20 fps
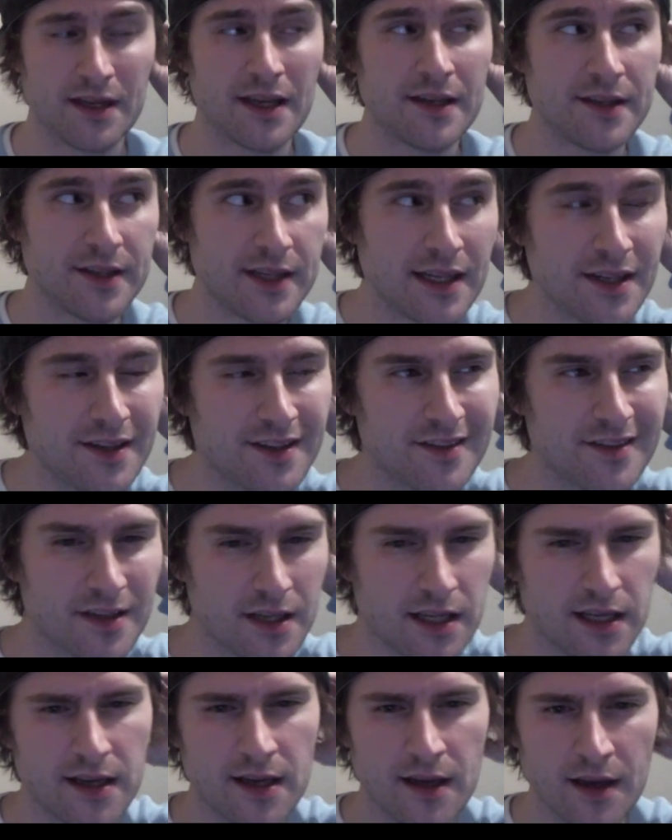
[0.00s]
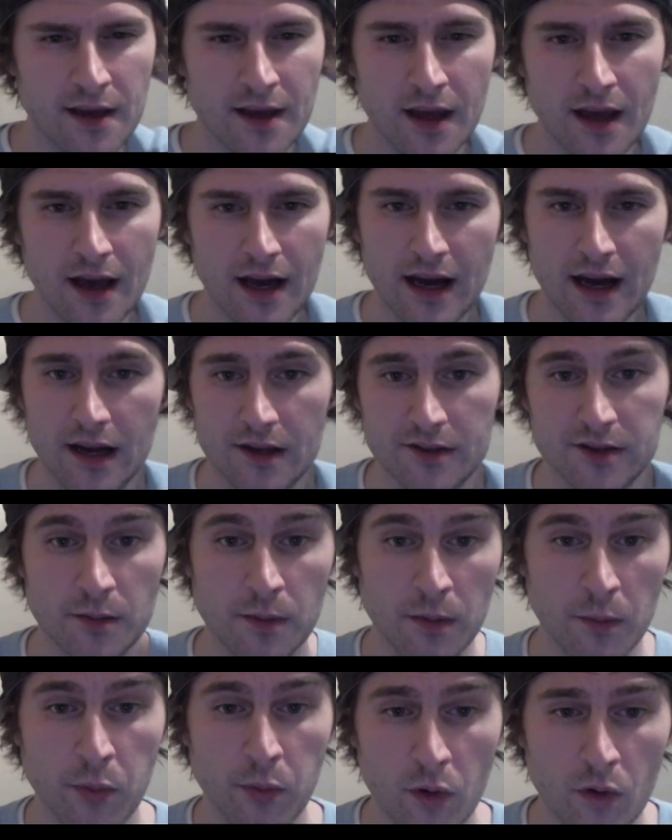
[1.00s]
I did see
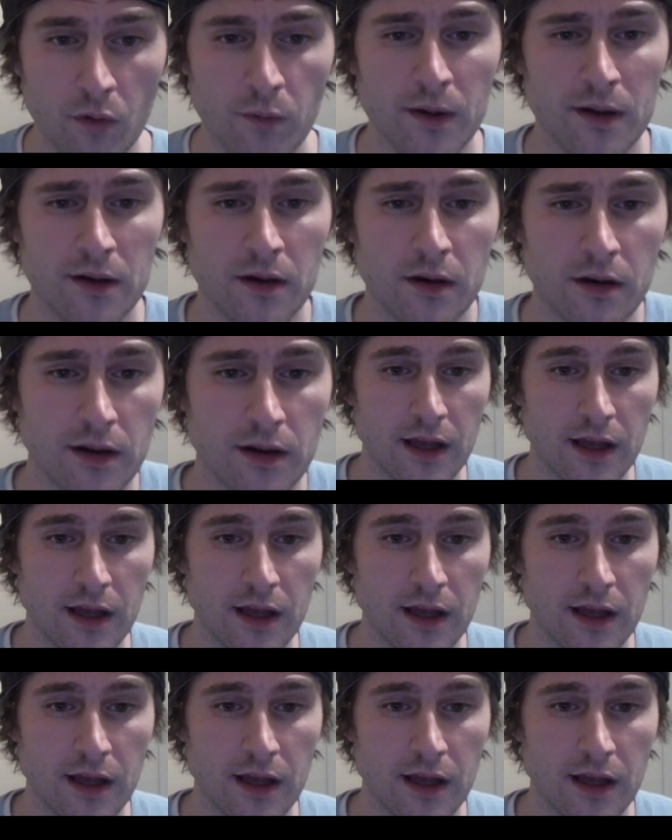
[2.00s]
some improvement